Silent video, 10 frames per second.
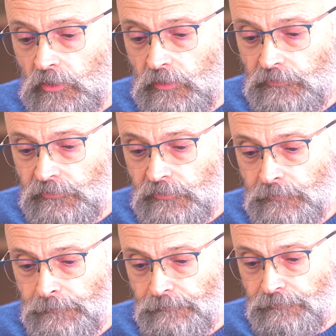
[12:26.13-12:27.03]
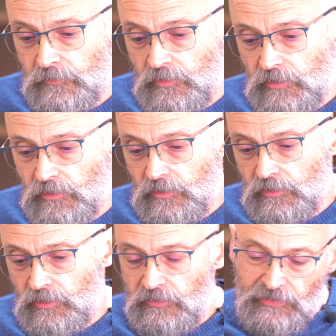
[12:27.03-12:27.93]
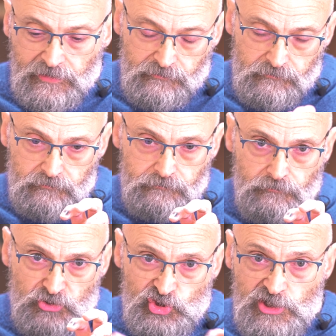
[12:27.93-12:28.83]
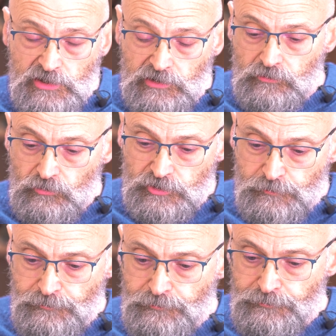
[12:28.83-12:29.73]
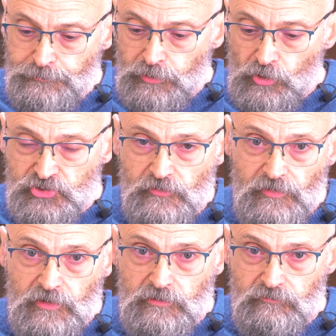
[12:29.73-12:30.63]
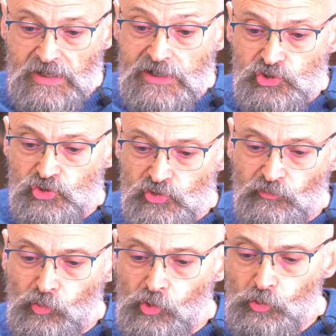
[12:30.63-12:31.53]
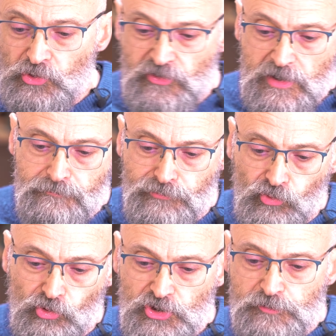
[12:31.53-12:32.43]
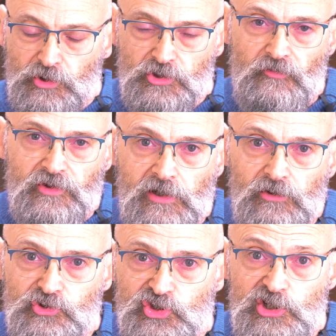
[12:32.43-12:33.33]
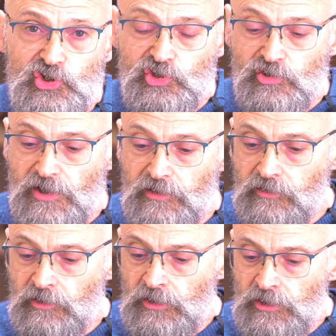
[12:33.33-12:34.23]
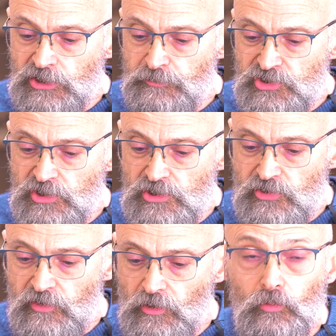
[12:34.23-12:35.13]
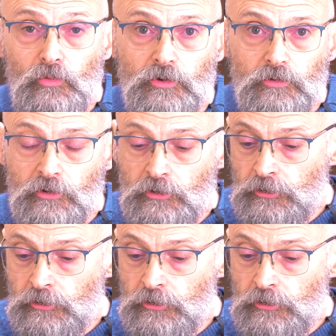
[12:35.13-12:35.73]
And that machine was part of the engines of war which they brought as part of the Chaos Siege train to besiege the old world.